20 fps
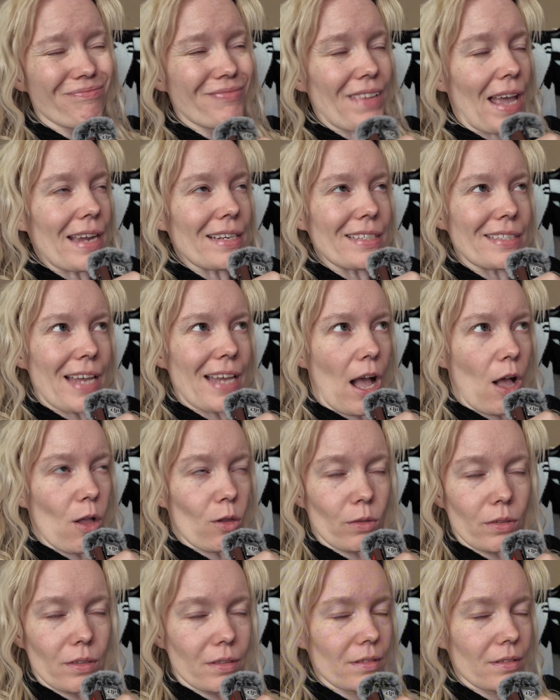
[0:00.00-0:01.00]
I
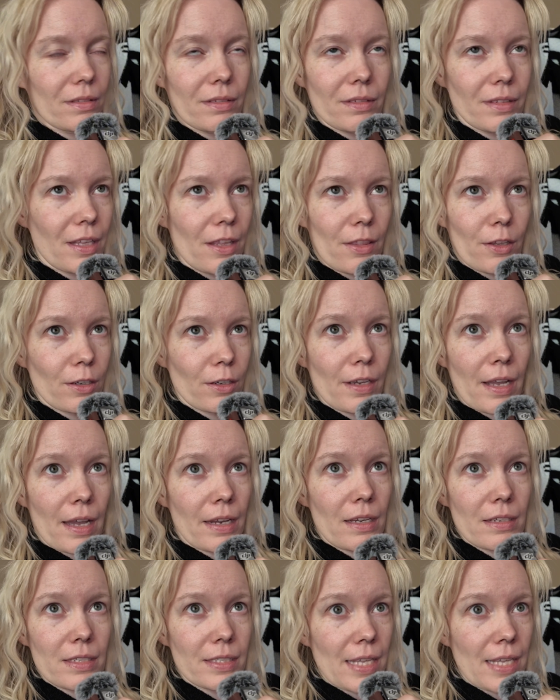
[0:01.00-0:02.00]
doubt that they're going
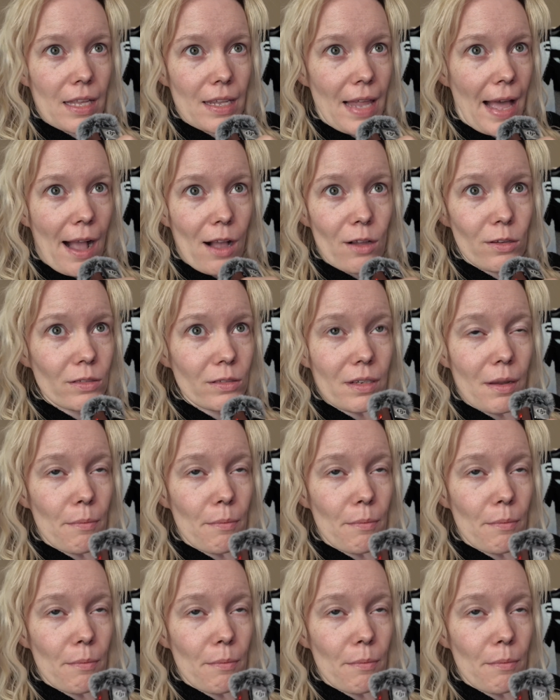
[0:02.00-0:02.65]
to sell out,